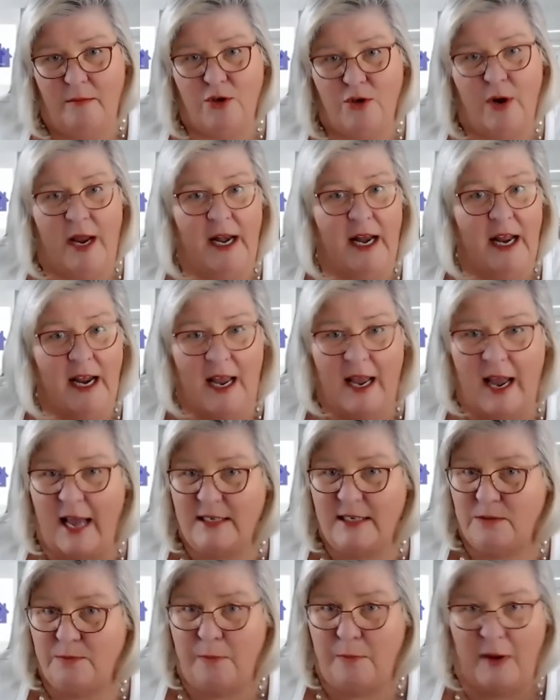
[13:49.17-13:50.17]
training
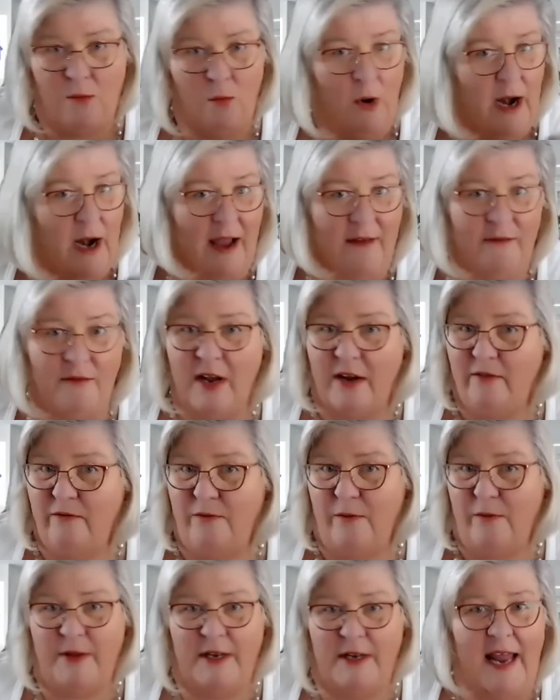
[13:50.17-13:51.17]
has been what I've done
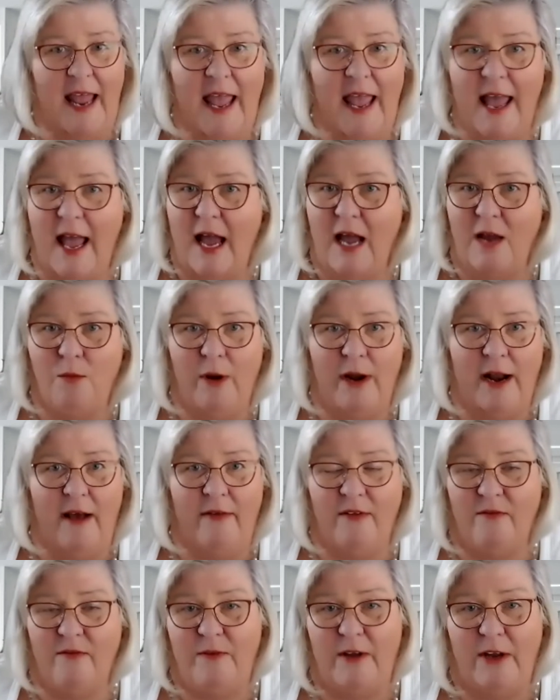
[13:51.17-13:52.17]
from the day I went
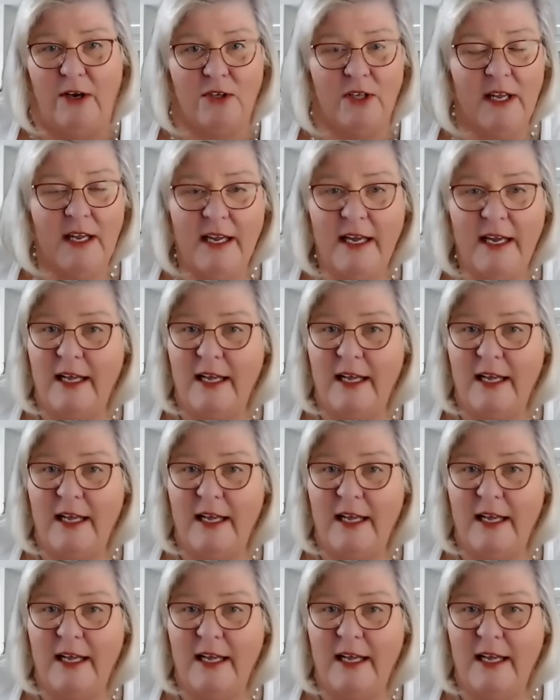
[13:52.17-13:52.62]
out in the field.